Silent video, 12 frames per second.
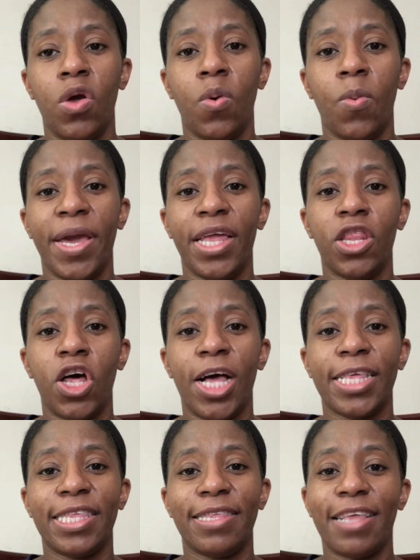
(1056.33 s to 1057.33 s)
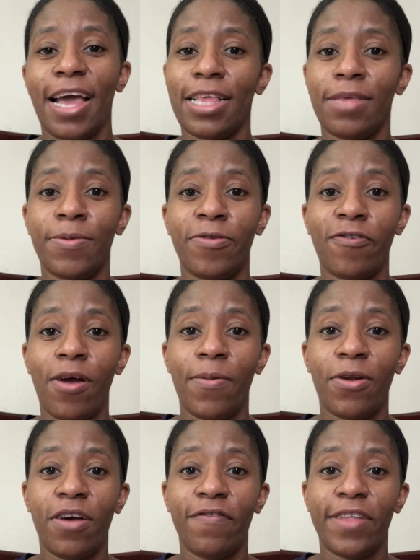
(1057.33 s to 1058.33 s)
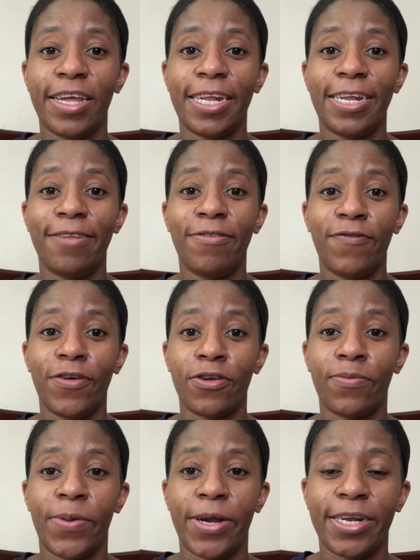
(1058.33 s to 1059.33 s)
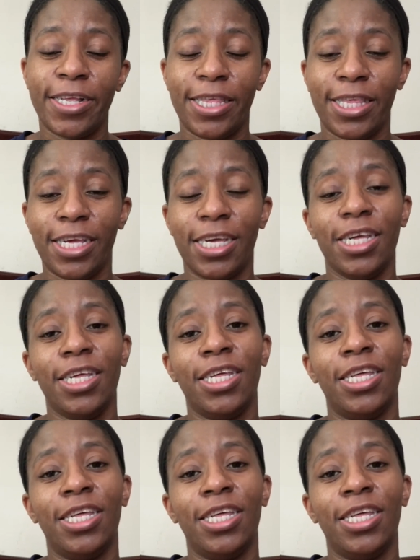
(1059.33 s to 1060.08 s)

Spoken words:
Weight loss hasn't been dropping off like it did the first pregnancy.